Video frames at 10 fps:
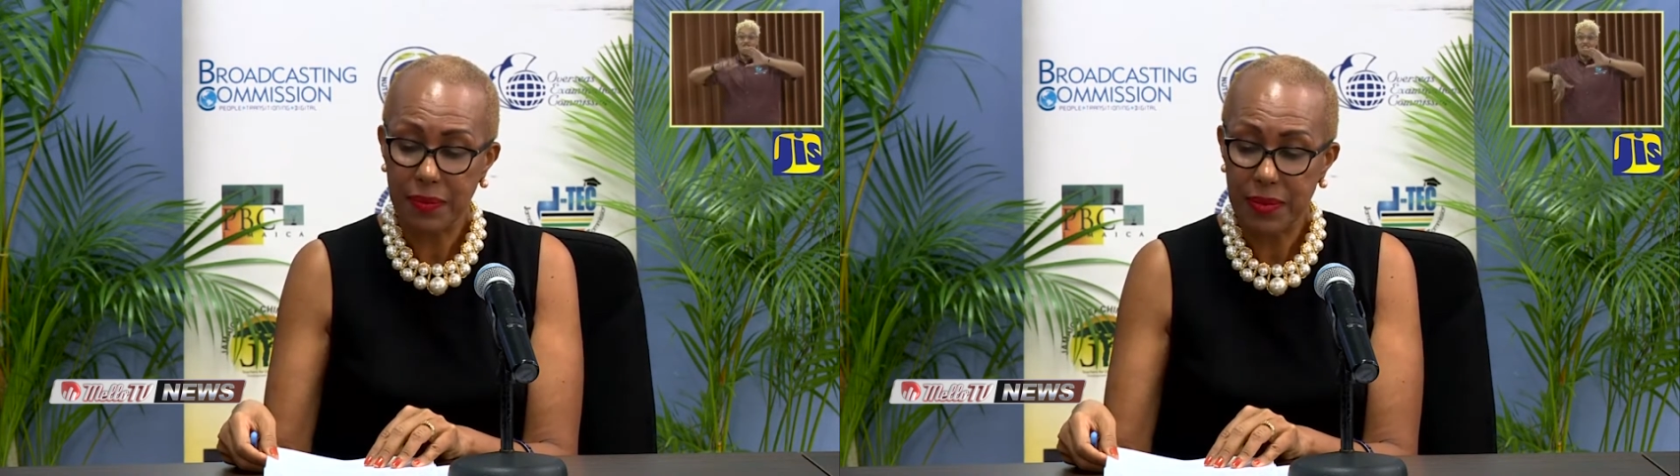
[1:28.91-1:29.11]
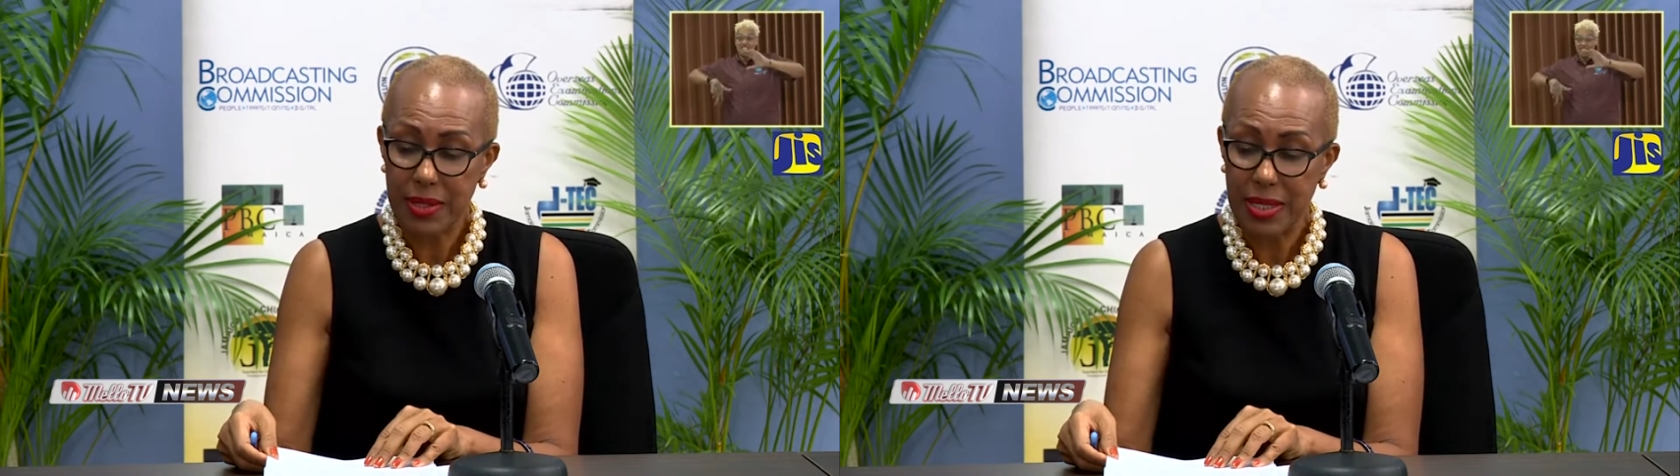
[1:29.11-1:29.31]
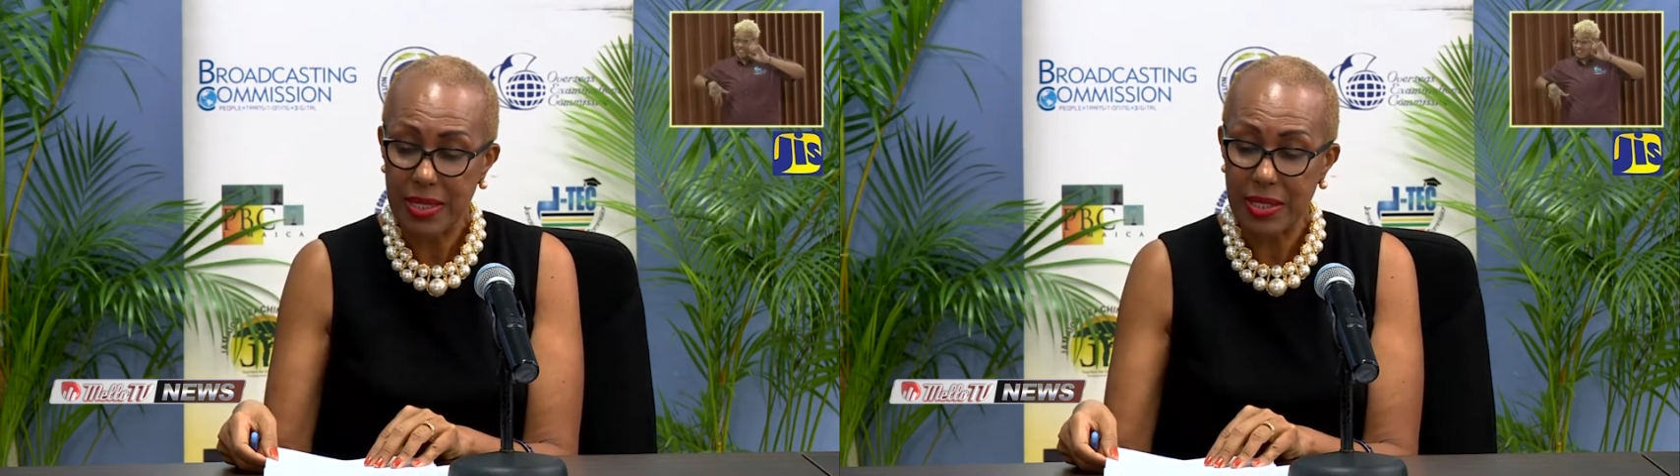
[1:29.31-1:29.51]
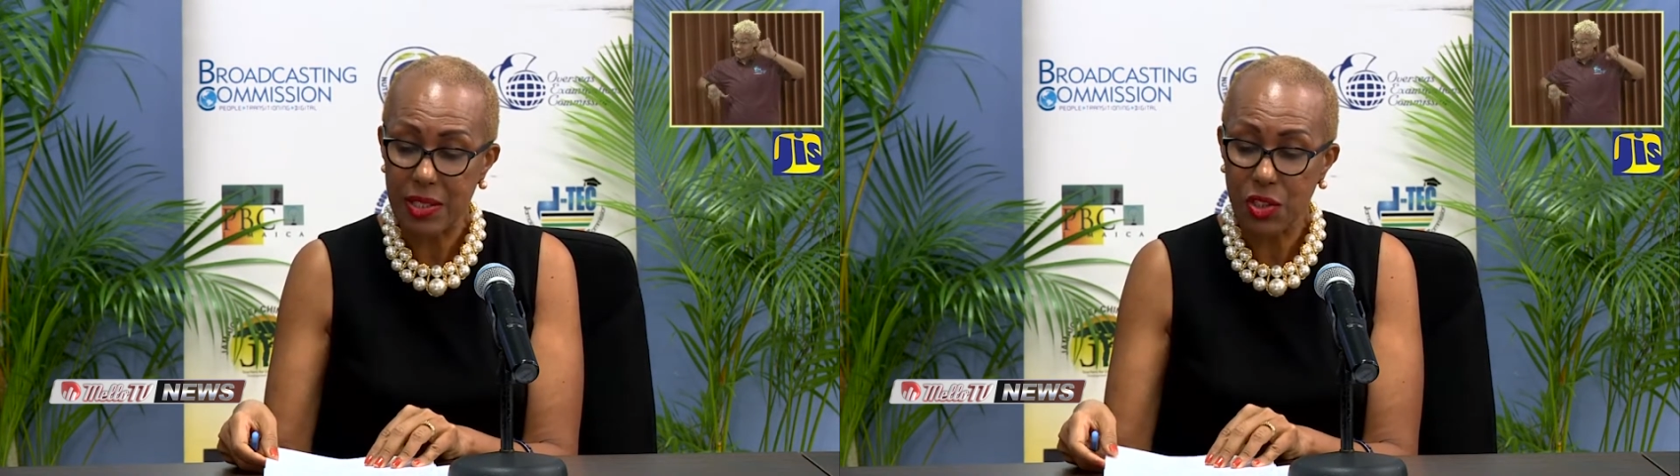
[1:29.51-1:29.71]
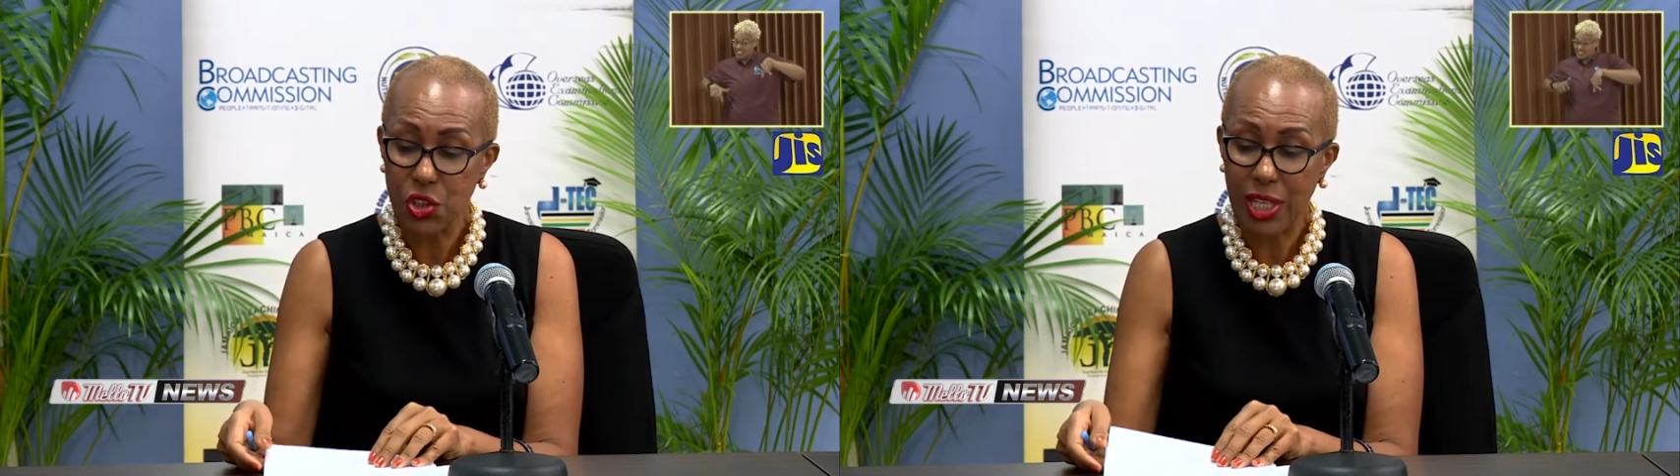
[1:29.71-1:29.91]
since
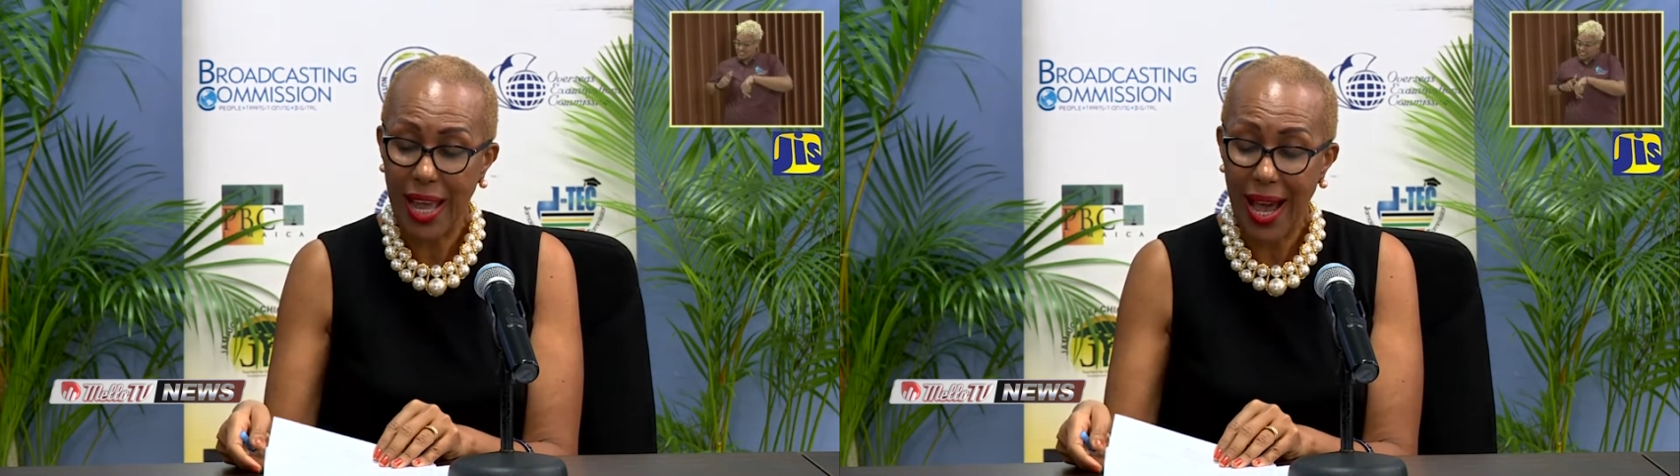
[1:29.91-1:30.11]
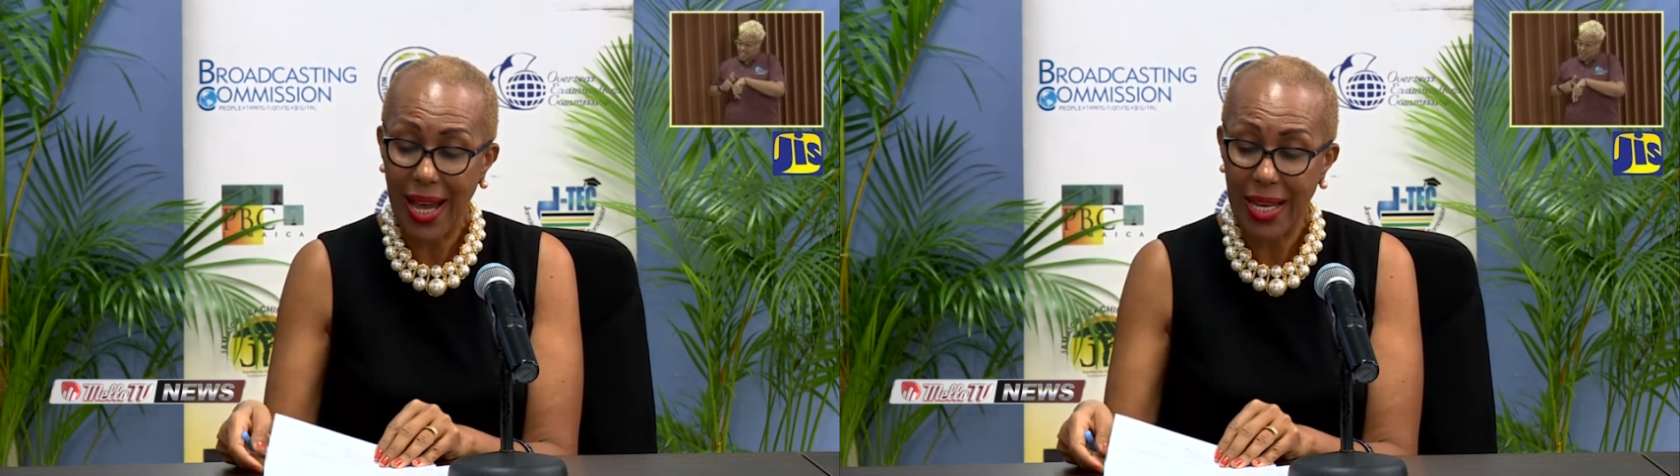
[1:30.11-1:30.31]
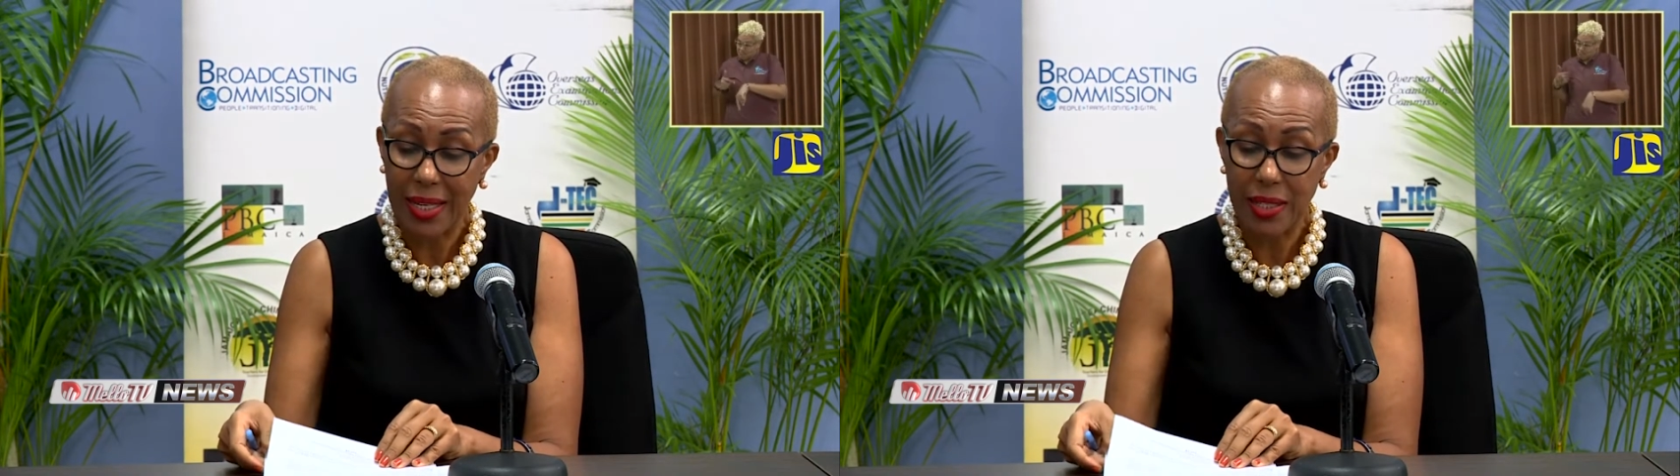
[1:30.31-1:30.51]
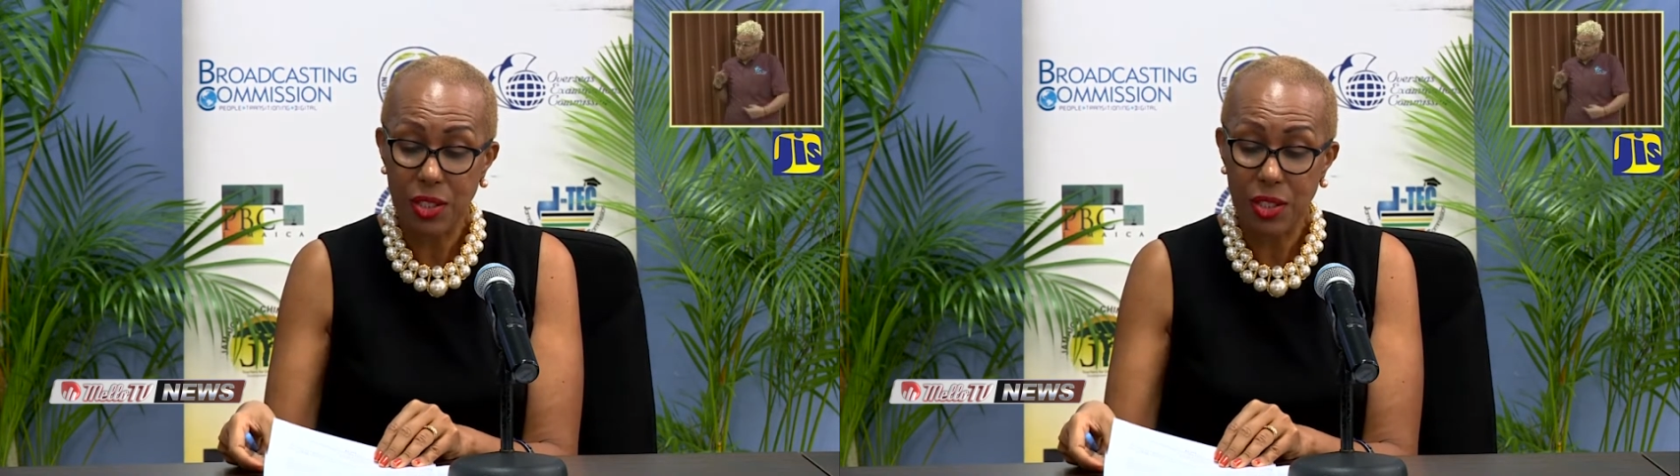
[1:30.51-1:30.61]
July